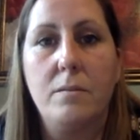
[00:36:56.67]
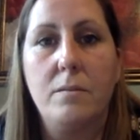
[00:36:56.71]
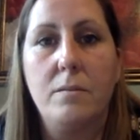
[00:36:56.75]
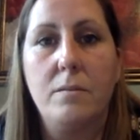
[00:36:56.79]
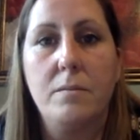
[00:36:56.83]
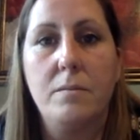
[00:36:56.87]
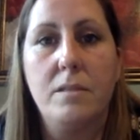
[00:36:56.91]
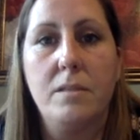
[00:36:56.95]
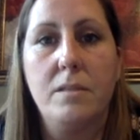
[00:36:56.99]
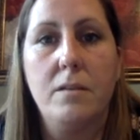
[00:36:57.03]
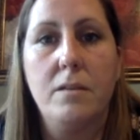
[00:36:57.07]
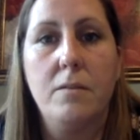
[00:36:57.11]

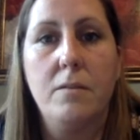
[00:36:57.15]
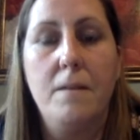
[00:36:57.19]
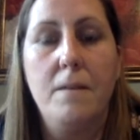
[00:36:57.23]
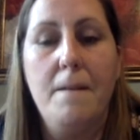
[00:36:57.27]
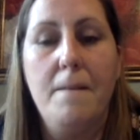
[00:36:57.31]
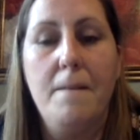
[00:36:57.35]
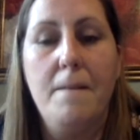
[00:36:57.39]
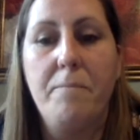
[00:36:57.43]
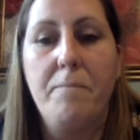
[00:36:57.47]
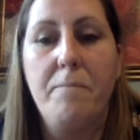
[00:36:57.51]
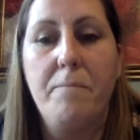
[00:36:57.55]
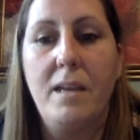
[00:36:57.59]
So
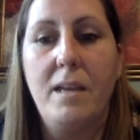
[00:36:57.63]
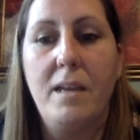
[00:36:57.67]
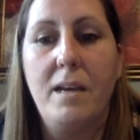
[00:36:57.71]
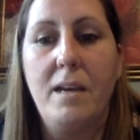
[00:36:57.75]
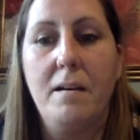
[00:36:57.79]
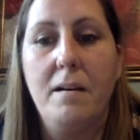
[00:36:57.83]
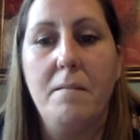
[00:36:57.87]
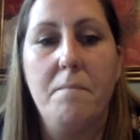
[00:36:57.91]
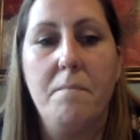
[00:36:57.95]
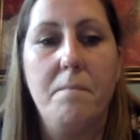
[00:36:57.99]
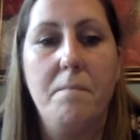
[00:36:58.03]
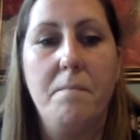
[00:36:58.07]
uh,
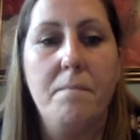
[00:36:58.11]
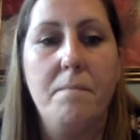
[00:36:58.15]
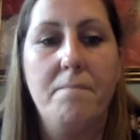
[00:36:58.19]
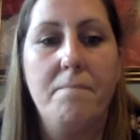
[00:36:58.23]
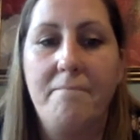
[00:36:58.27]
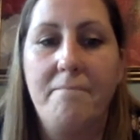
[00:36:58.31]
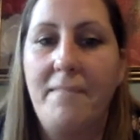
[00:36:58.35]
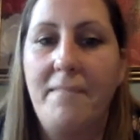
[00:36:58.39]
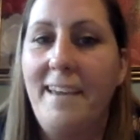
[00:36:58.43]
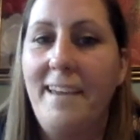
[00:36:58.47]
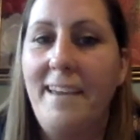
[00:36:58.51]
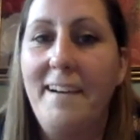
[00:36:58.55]

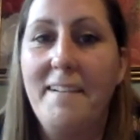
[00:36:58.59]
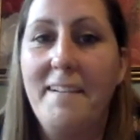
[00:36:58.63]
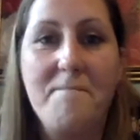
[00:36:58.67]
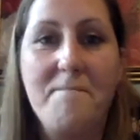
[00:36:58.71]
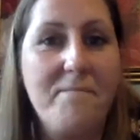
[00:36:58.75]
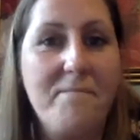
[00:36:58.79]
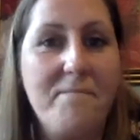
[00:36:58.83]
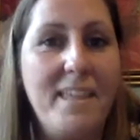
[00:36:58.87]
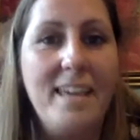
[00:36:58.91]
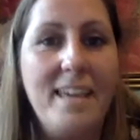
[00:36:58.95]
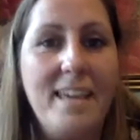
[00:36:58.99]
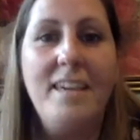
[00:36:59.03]
yeah,
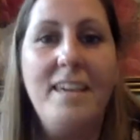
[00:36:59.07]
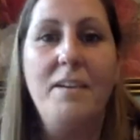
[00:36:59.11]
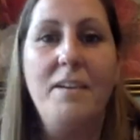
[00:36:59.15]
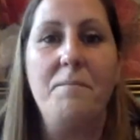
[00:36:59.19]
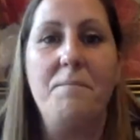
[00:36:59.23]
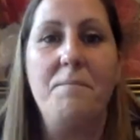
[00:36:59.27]
thank you.